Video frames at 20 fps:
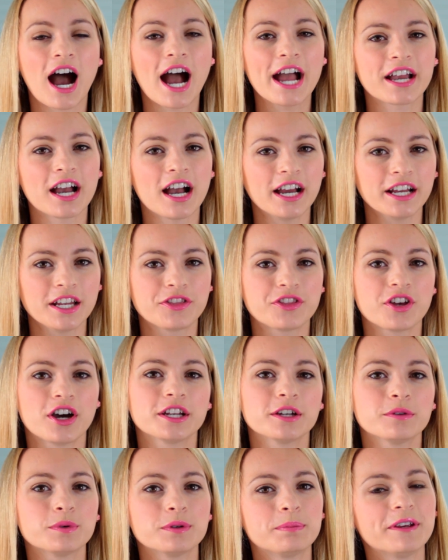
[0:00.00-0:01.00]
I kind of
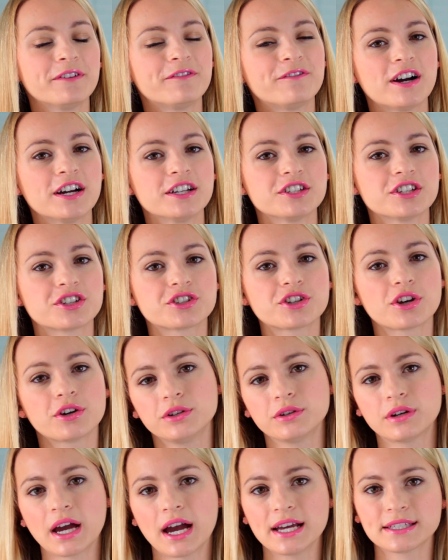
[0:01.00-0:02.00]
thought it would be fun to show
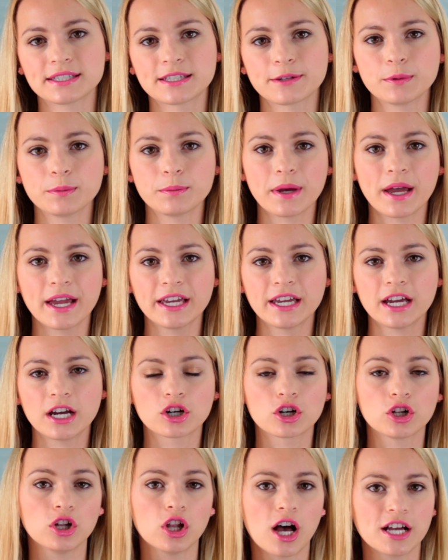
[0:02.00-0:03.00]
you guys some of my
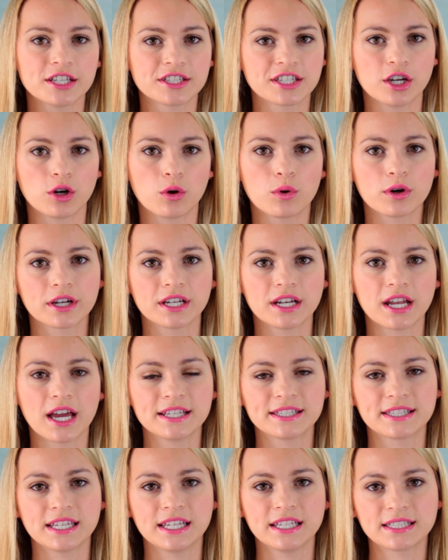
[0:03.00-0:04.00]
closet
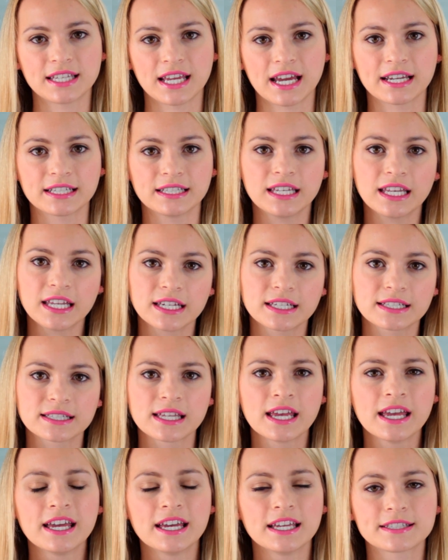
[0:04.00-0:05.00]
organizing techniques
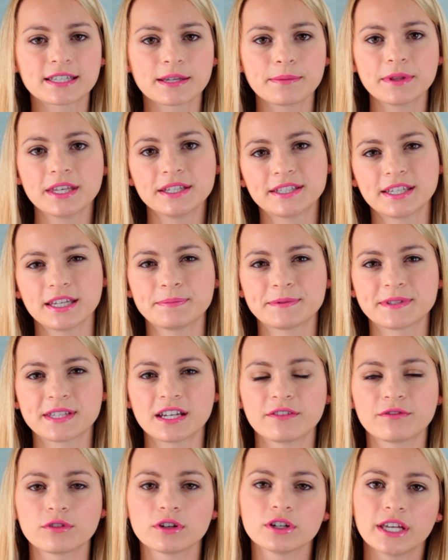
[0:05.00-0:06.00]
and some of the tips
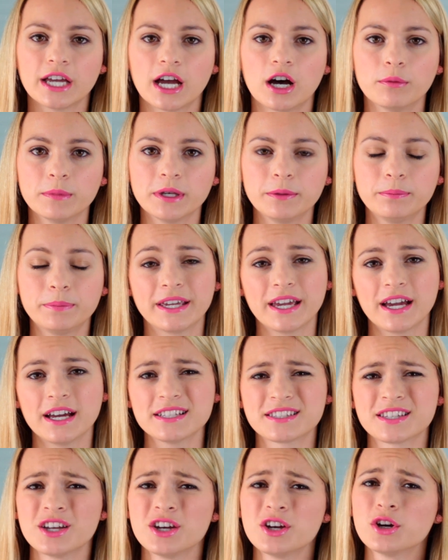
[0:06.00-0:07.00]
that have really helped me,
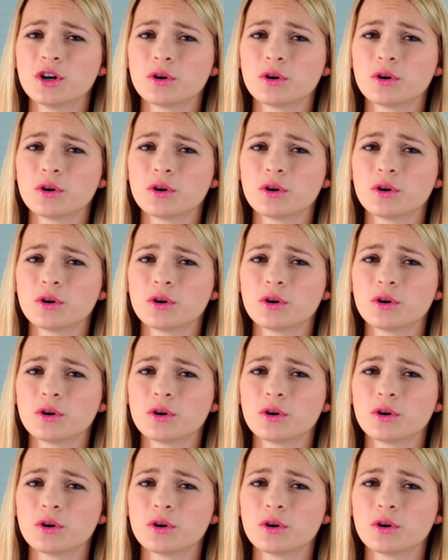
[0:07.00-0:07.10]
because